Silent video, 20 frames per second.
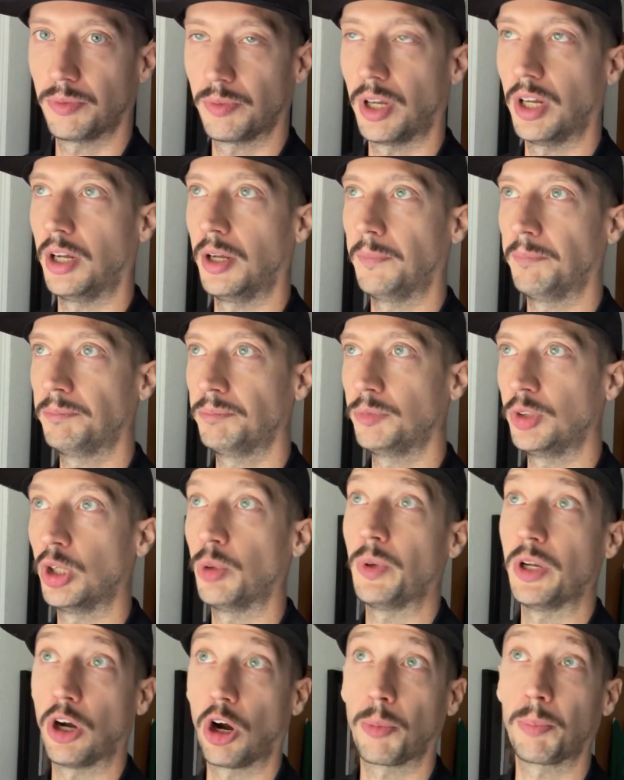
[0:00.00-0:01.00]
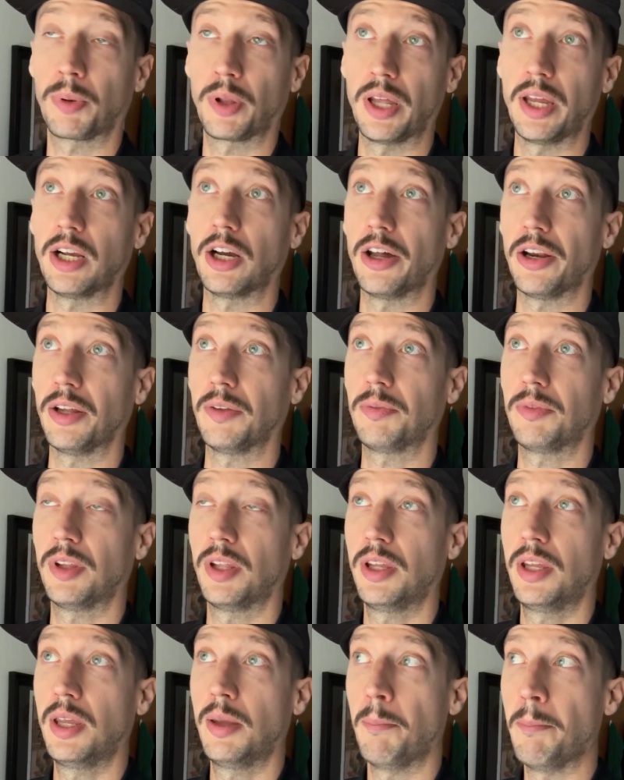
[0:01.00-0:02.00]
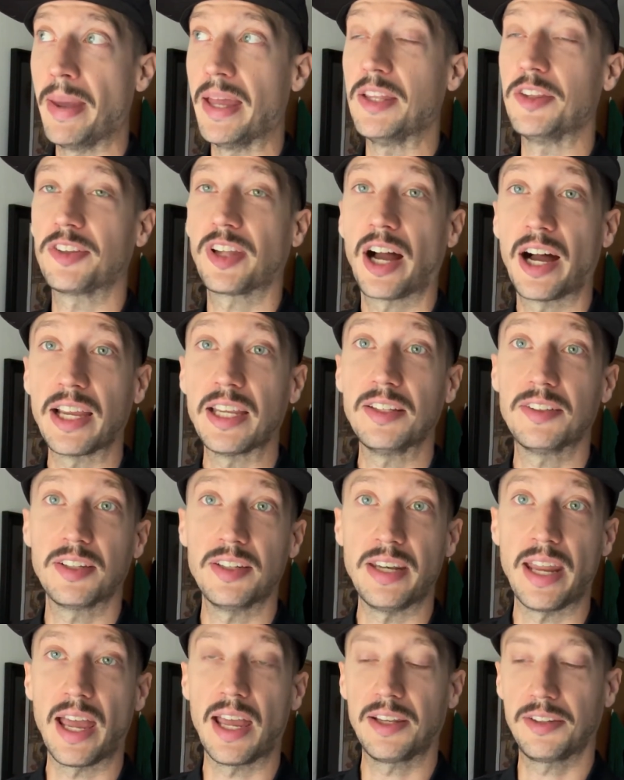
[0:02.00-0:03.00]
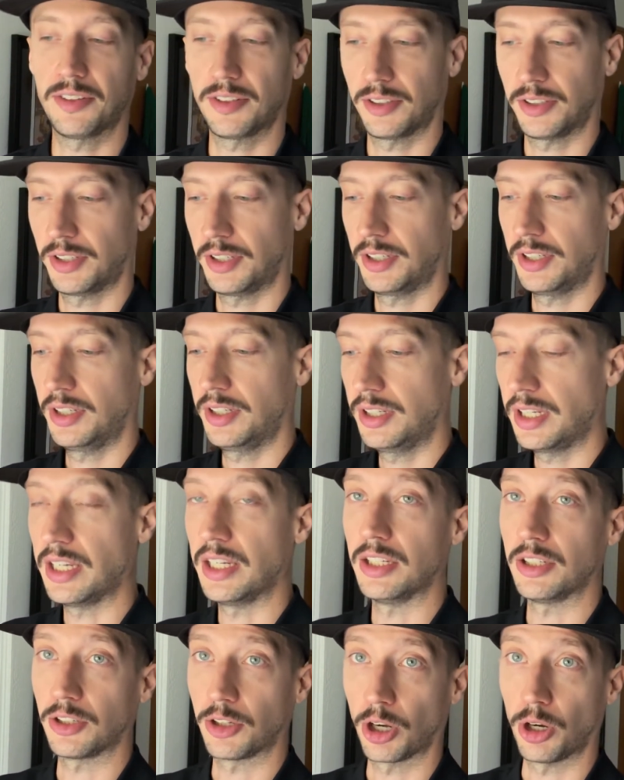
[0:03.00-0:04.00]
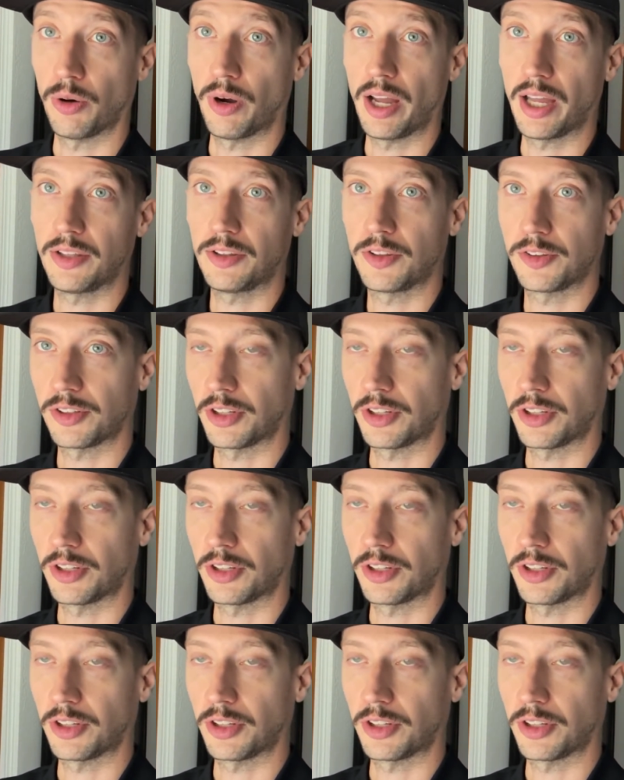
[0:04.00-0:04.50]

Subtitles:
we are playing on a men's height net in co-ed.